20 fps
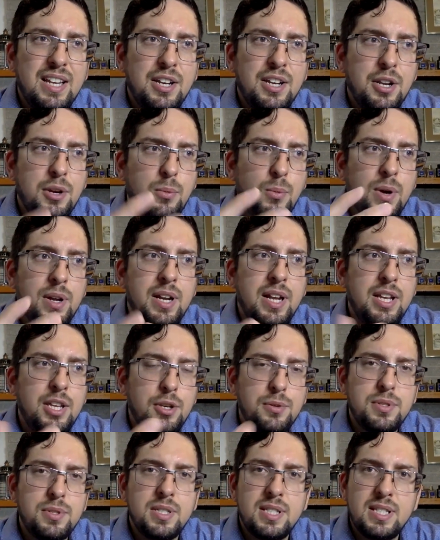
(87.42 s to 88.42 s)
the one I
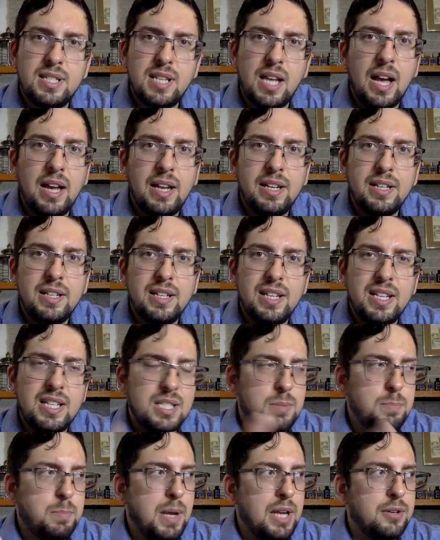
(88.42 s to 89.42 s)
use inside,
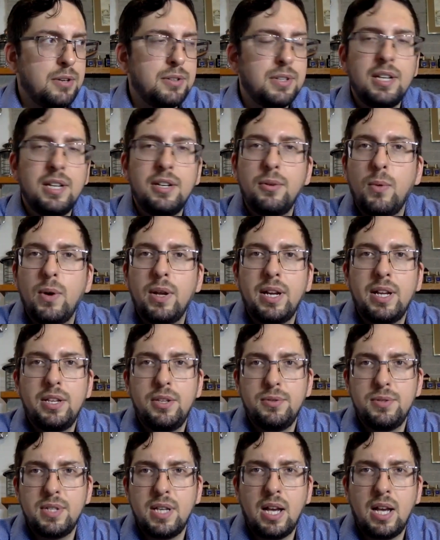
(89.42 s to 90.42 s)
is better than the one I
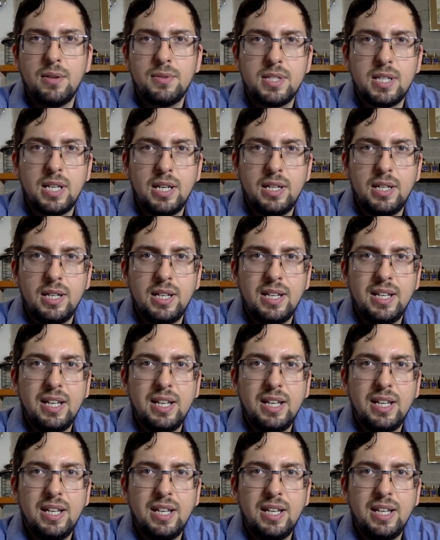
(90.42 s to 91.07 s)
use outside.